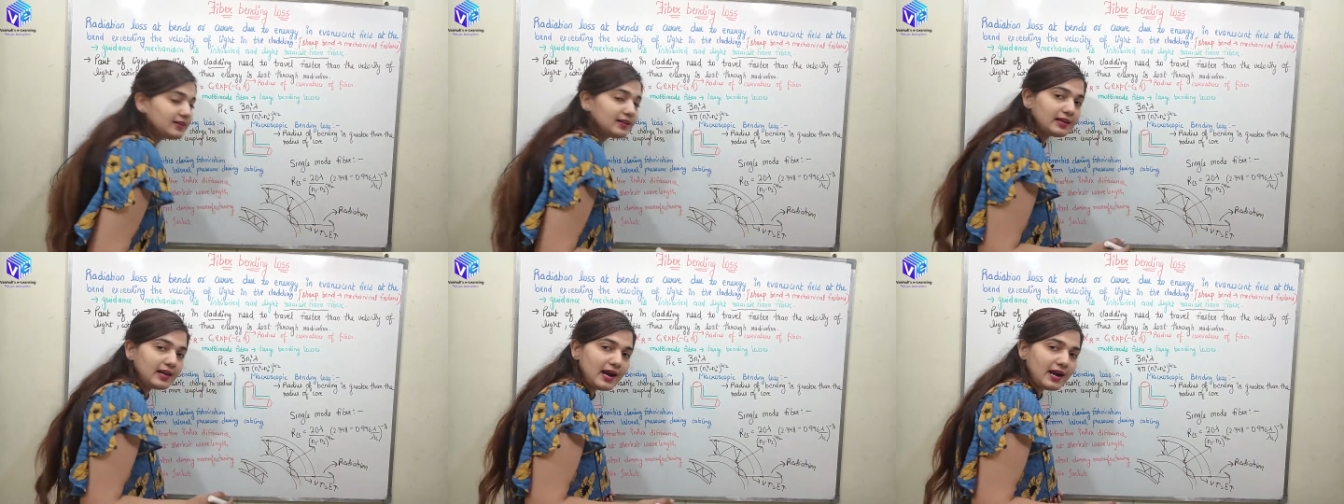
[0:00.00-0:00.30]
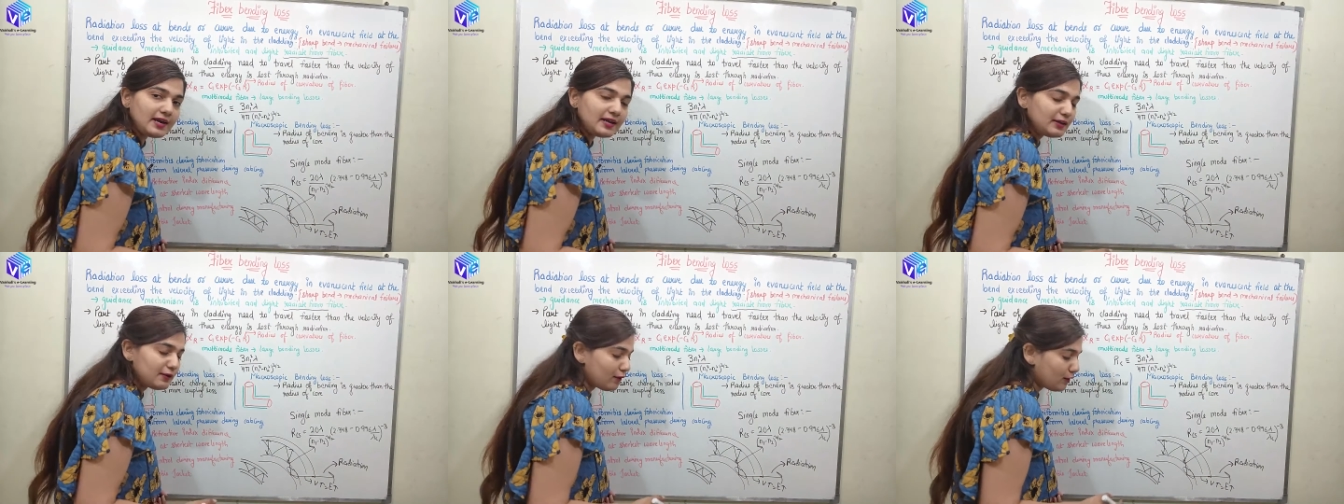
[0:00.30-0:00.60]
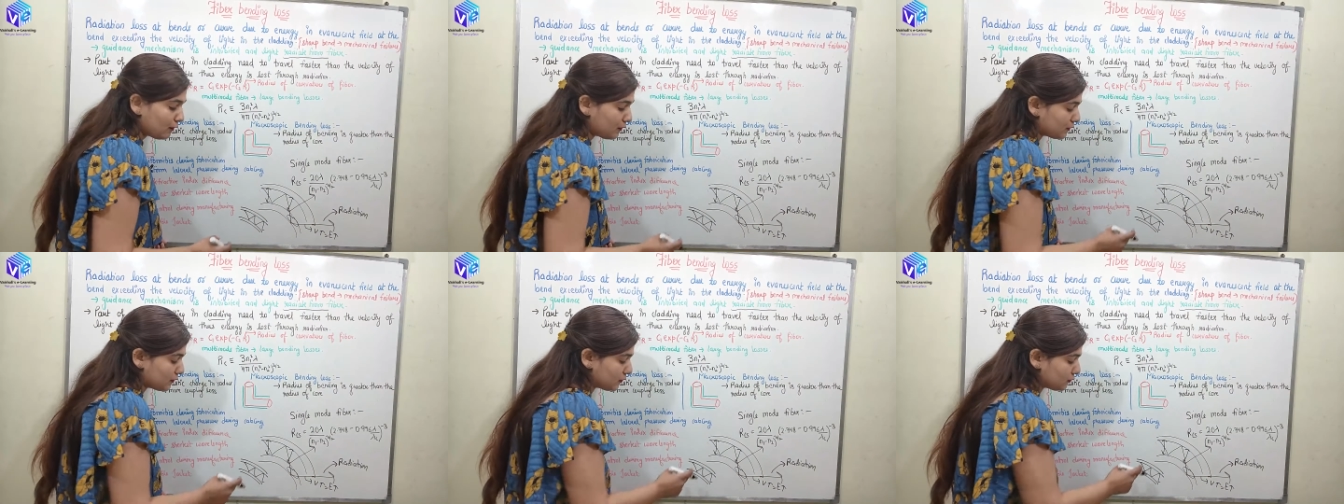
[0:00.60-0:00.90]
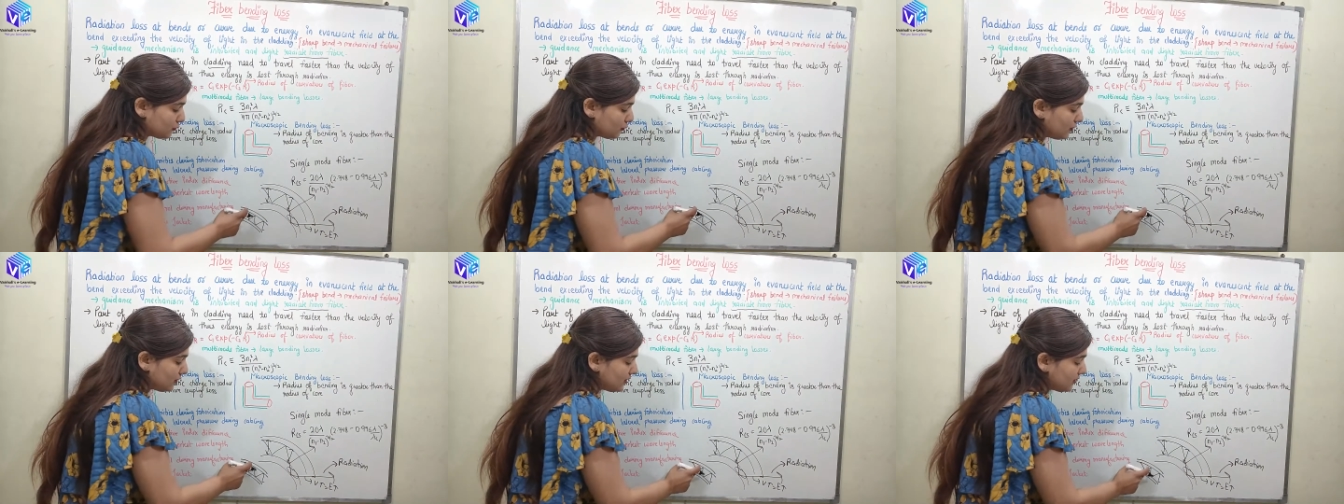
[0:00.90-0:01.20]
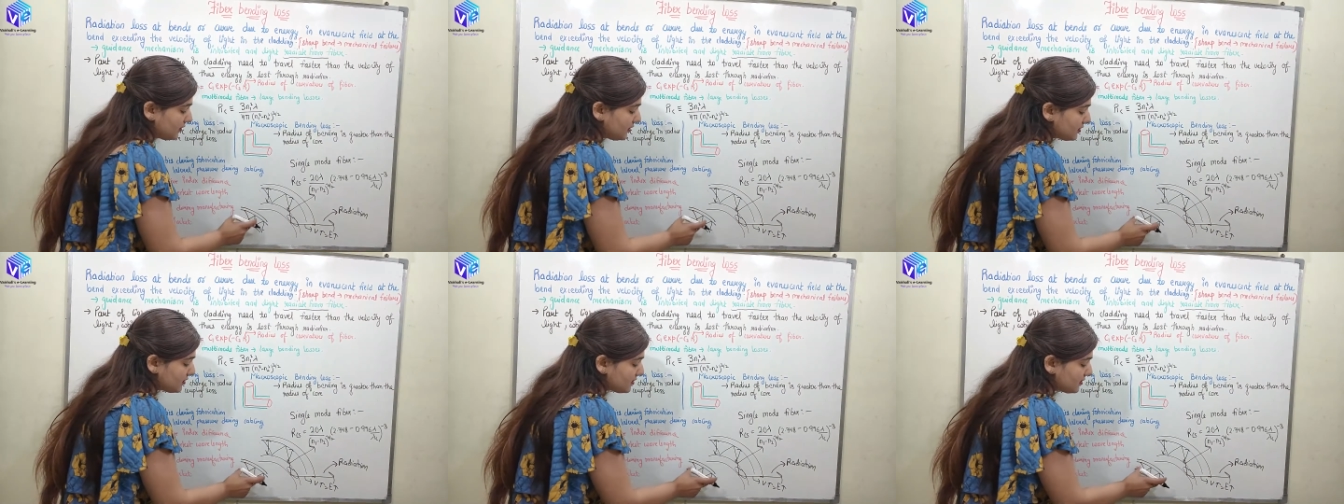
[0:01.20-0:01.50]
the cladding also so
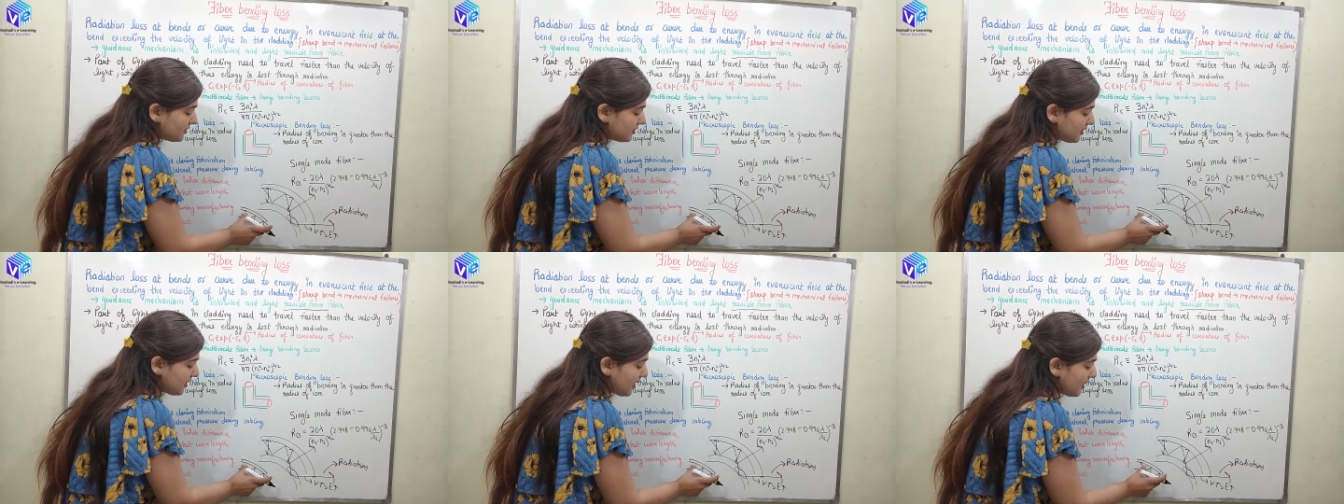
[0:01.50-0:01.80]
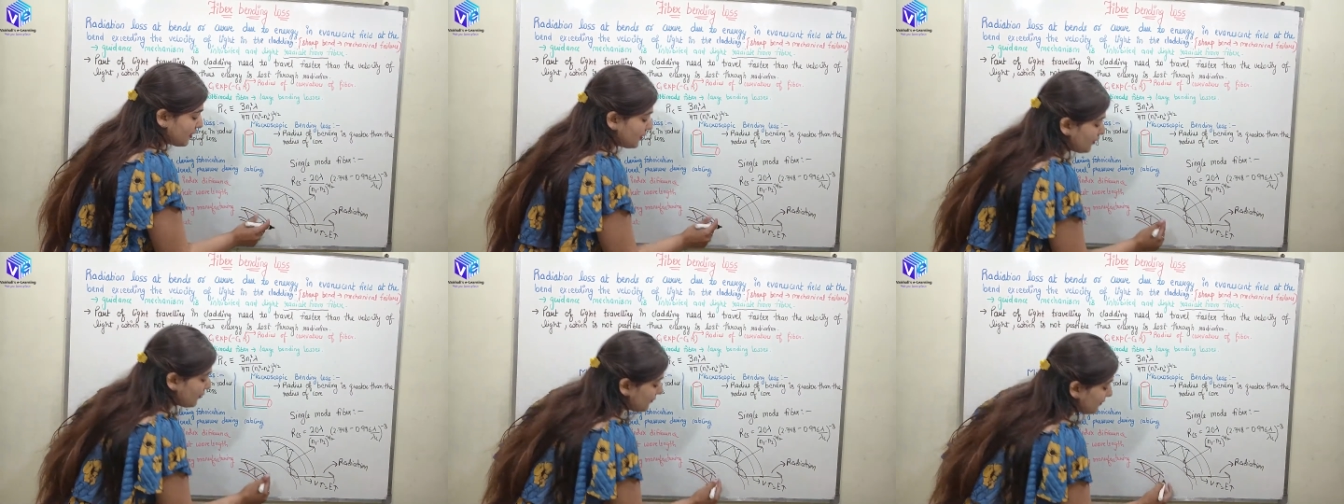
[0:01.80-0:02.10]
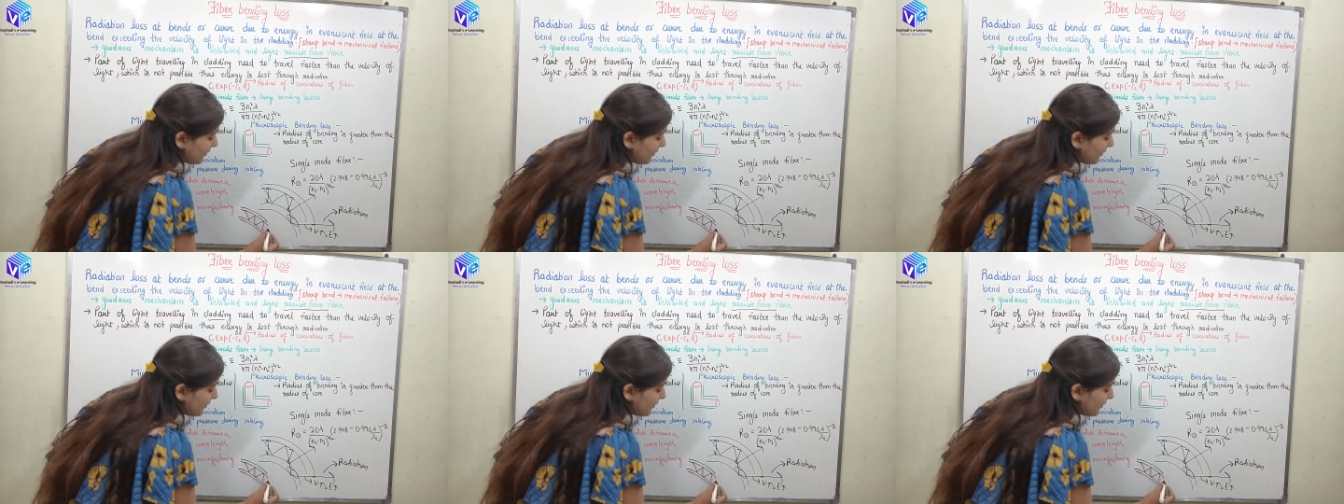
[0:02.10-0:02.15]
in this scenario